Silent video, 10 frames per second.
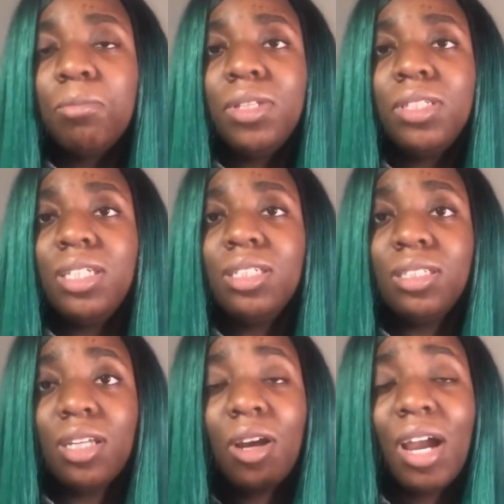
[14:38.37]
things
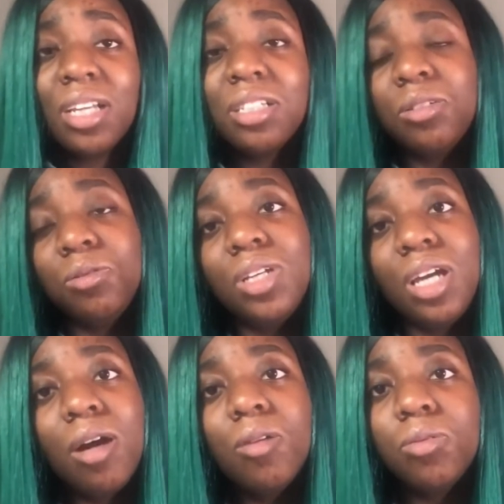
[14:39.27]
that are actually really
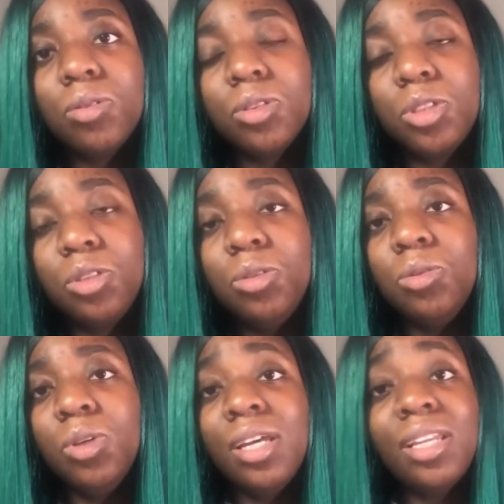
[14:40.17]
helpful to
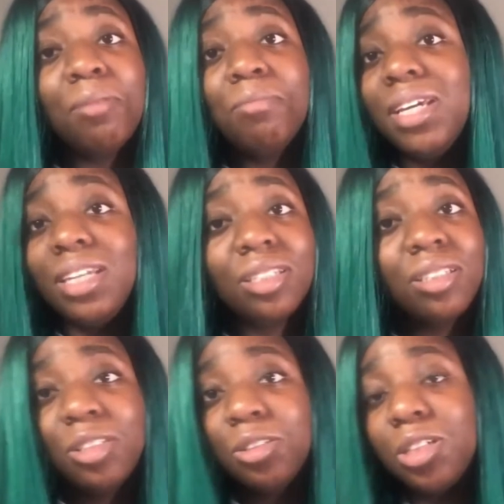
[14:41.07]
you and make
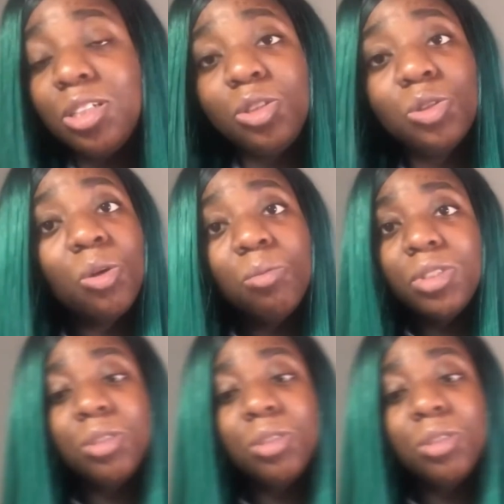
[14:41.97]
the journey so much